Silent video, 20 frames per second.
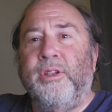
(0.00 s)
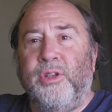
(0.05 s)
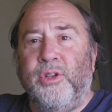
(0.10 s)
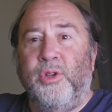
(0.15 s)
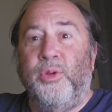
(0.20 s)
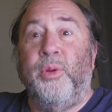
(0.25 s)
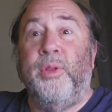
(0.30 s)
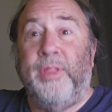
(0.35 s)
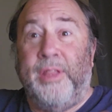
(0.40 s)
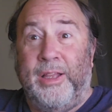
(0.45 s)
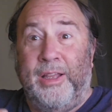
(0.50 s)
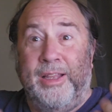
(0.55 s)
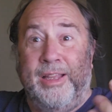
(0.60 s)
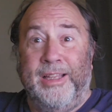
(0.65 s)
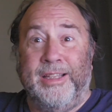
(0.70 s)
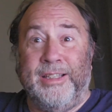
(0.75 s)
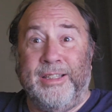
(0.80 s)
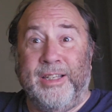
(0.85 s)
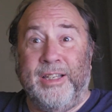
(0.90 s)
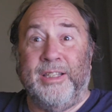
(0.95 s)
do anything
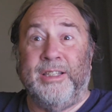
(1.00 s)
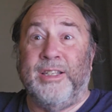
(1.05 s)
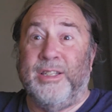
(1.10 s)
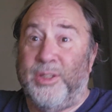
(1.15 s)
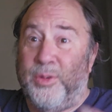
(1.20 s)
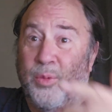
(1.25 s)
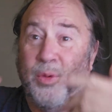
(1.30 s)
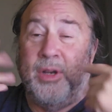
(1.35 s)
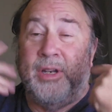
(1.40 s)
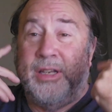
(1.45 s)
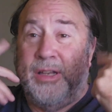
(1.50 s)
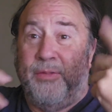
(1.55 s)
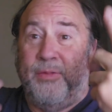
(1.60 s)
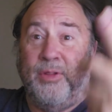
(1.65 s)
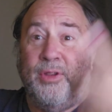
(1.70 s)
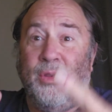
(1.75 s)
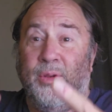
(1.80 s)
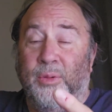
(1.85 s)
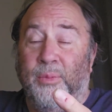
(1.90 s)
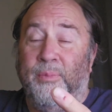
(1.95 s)
against us, because then we
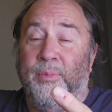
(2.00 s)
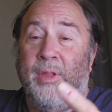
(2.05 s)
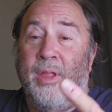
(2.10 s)
definitely